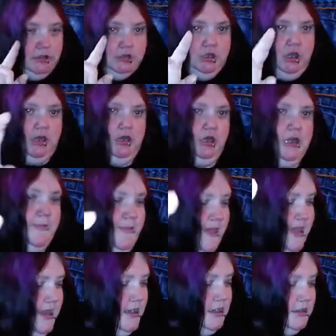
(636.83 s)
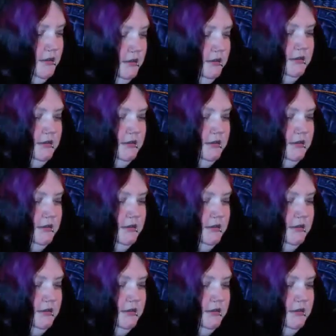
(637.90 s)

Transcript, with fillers: You're going to look up here.